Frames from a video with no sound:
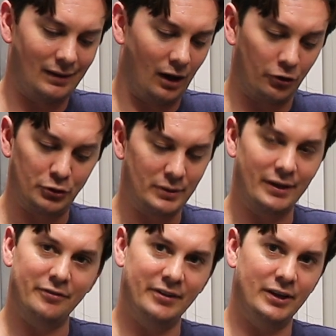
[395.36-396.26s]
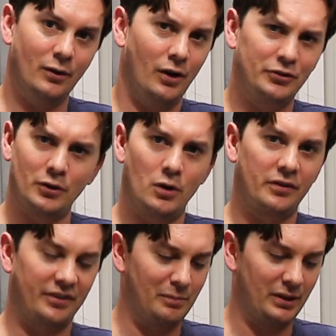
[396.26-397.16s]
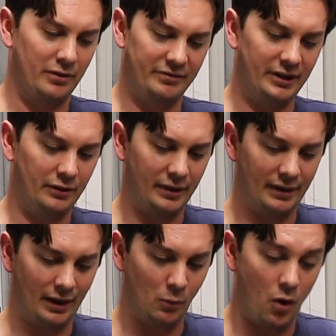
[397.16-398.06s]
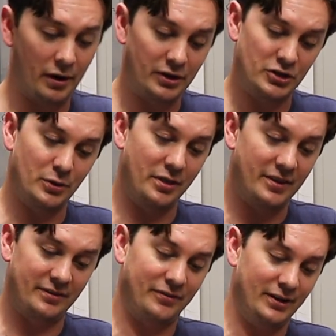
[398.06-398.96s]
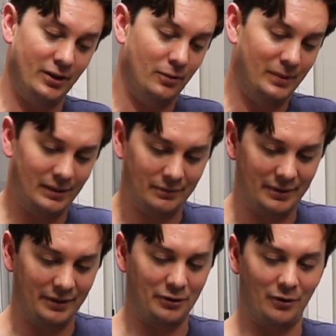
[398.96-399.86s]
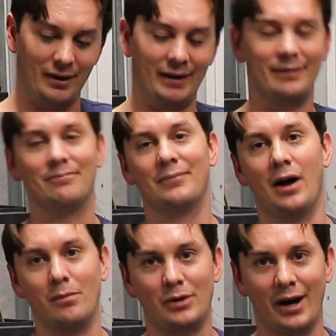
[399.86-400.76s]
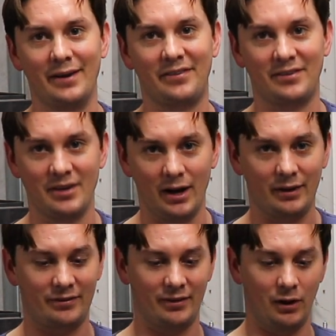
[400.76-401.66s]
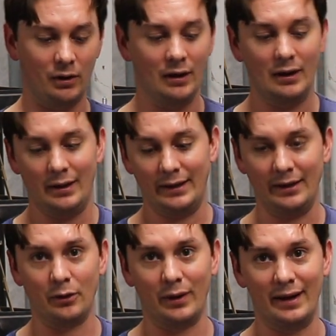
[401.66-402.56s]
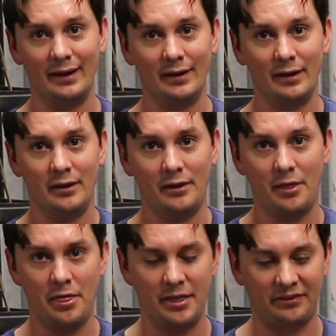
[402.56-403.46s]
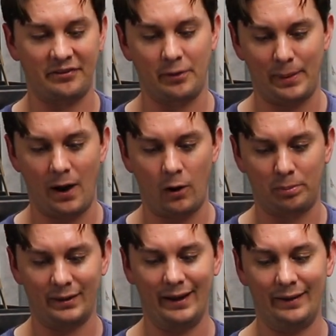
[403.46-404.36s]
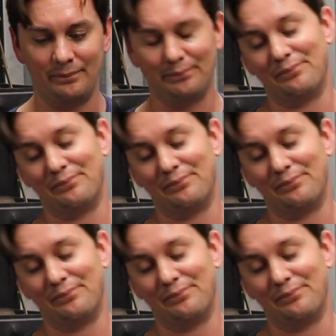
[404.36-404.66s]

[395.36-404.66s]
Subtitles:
I'll do another video. I'll do the whole assembly on video then. I wanted to do it this video, but without the crank, I'm kind of stuck. So either way, this is the power plant.